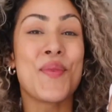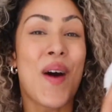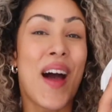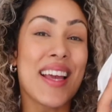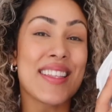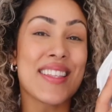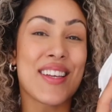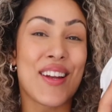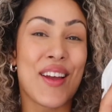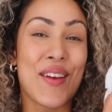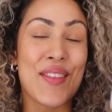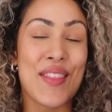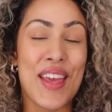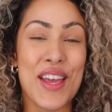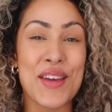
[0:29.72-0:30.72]
white
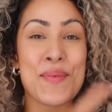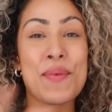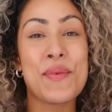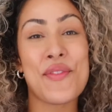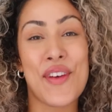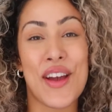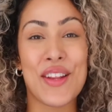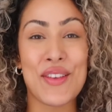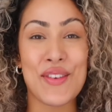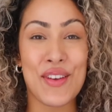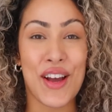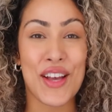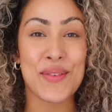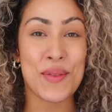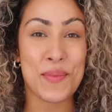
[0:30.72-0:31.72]
clothing. We provided you
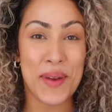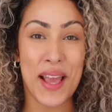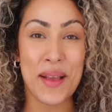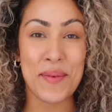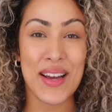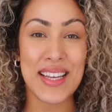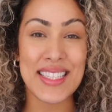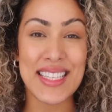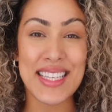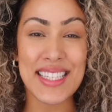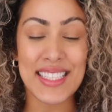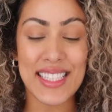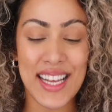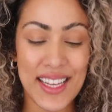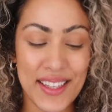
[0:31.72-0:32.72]
guys with a plain white
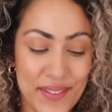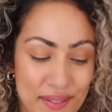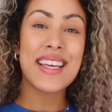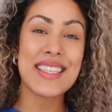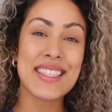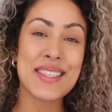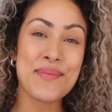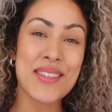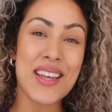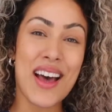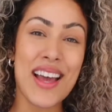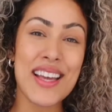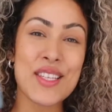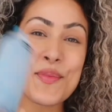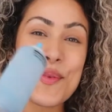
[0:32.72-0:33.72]
t-shirt, some
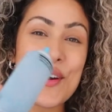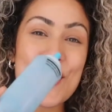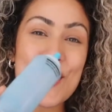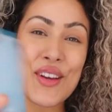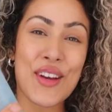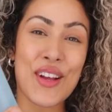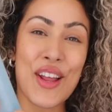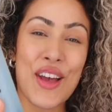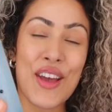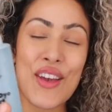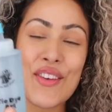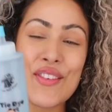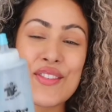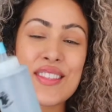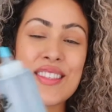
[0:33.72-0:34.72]
dye to put on your
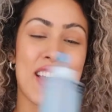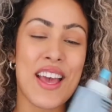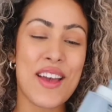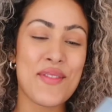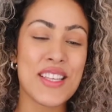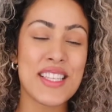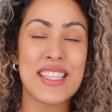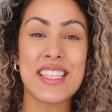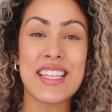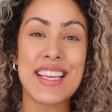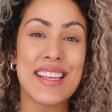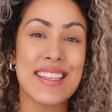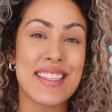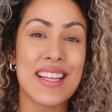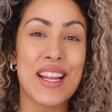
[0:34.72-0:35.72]
clothes, and this is an
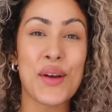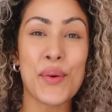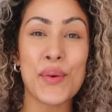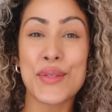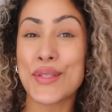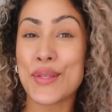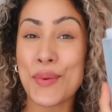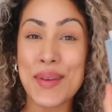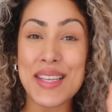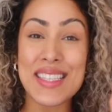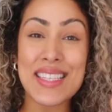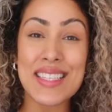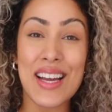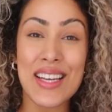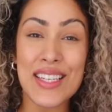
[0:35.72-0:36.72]
easy little
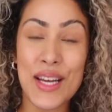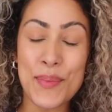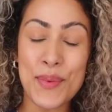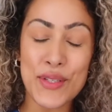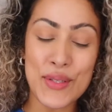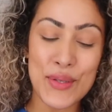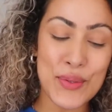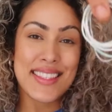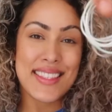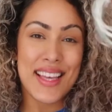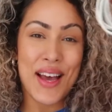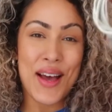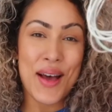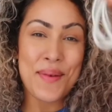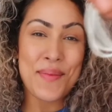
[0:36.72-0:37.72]
squeezy tie-dye bottle,
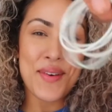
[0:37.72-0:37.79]
some